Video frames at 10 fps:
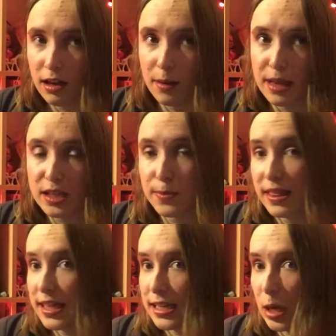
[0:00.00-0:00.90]
that's been
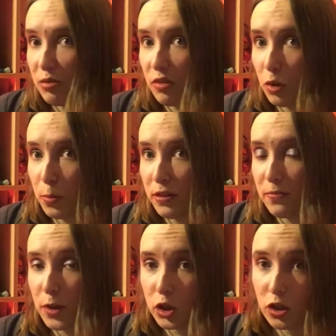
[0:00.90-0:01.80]
thinned out with a little bit of
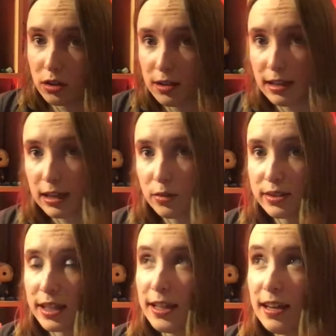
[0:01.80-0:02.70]
milk chocolate like I was
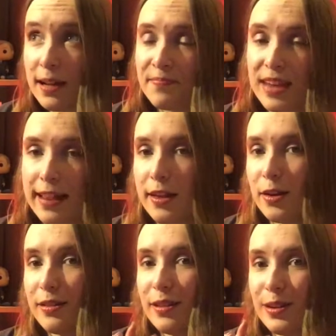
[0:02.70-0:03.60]
saying, and then
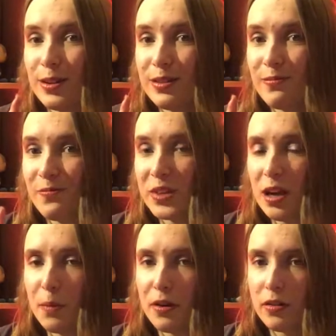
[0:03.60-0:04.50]
on the
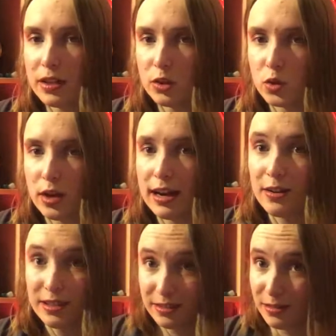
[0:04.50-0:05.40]
top are these dried out
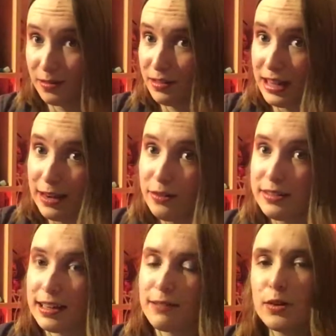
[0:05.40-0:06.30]
little letters
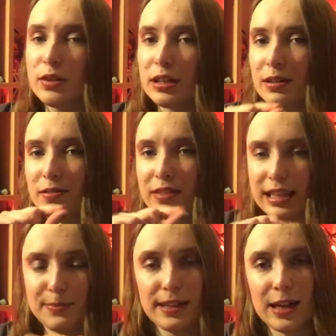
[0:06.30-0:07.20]
that I wrote that
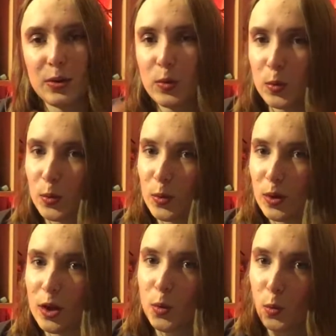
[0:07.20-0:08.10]
spell out
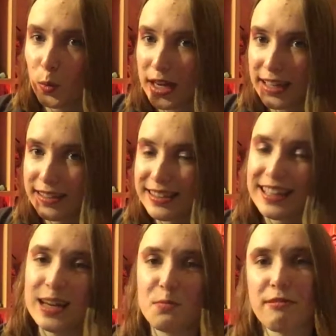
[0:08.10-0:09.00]
Wheeze
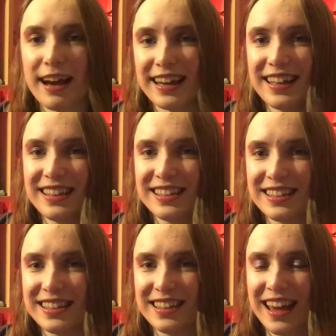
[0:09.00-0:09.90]
in brackets.
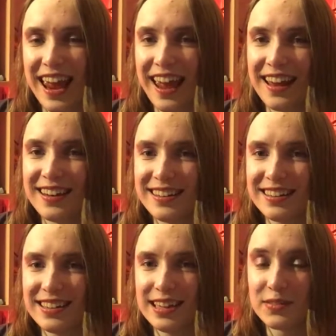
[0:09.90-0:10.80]
And
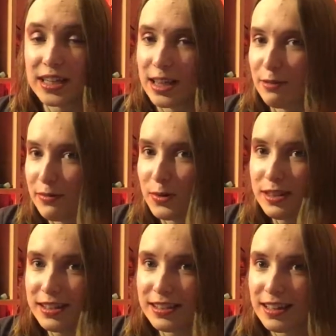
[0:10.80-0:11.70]
if you get that
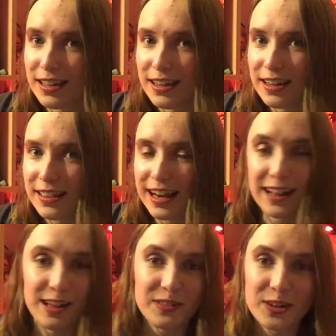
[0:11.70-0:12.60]
reference, then I
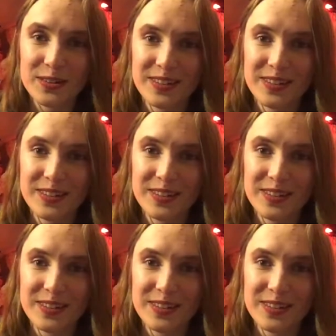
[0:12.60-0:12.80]
love you.